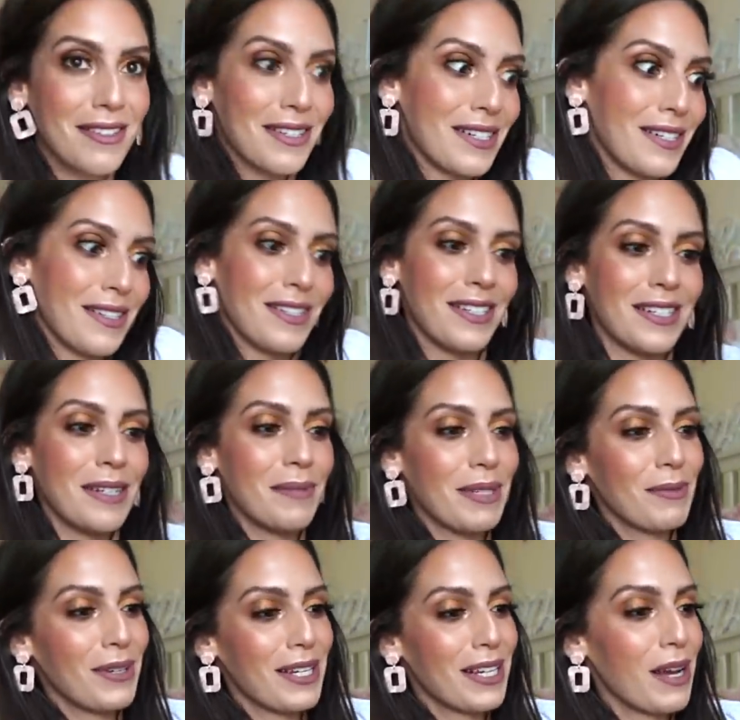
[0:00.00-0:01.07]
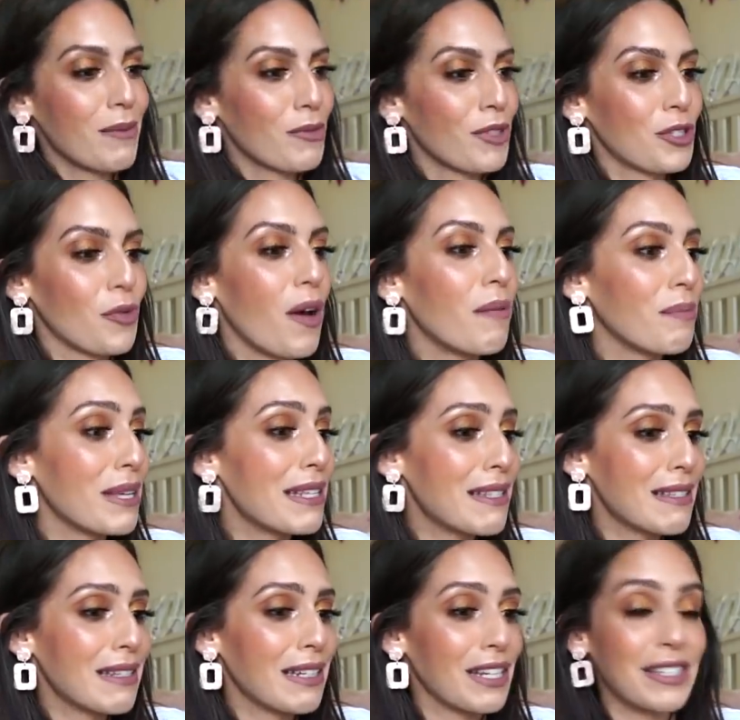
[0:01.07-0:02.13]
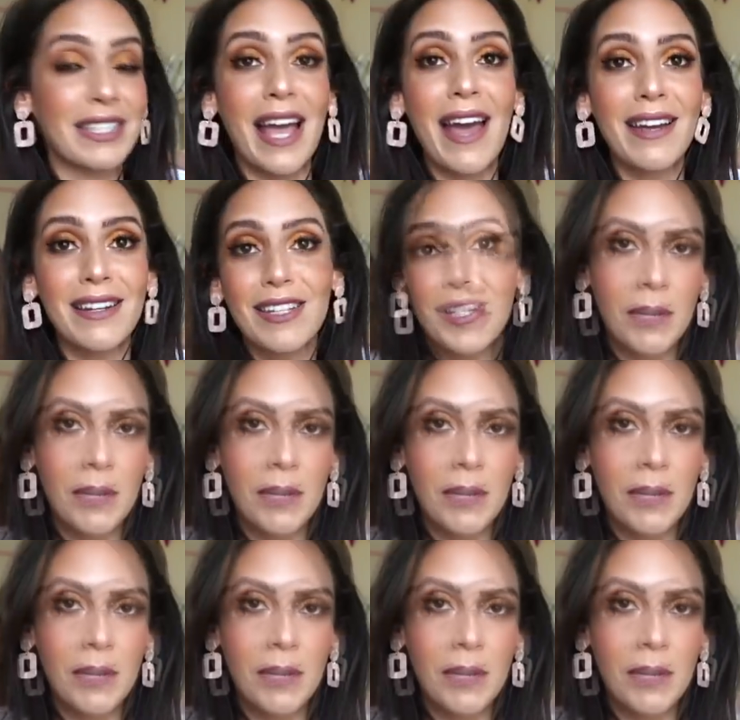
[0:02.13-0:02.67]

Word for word: dollar. I mean, when it comes to 12 pieces in here, 10.